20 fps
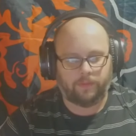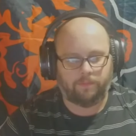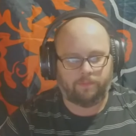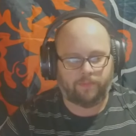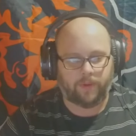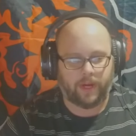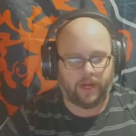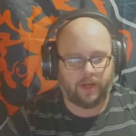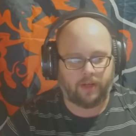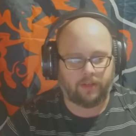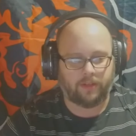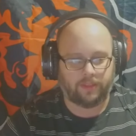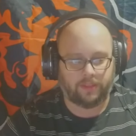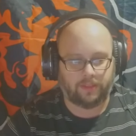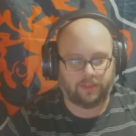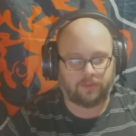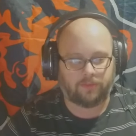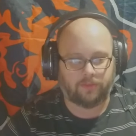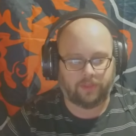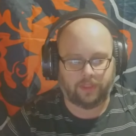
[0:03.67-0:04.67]
we barely
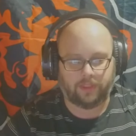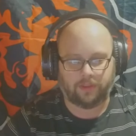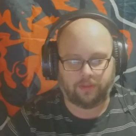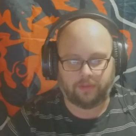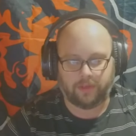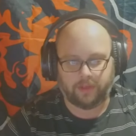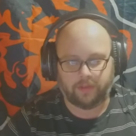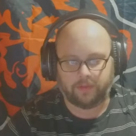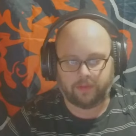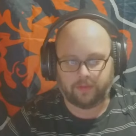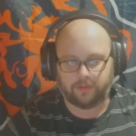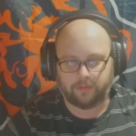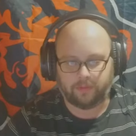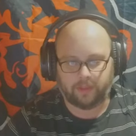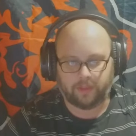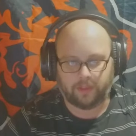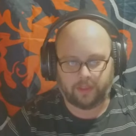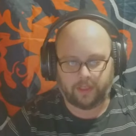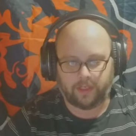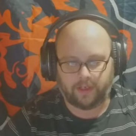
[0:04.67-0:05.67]
squeaked away with a
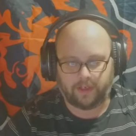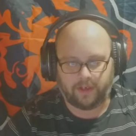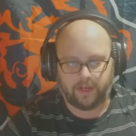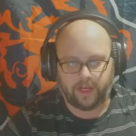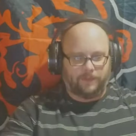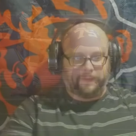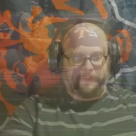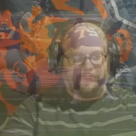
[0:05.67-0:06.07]
win there.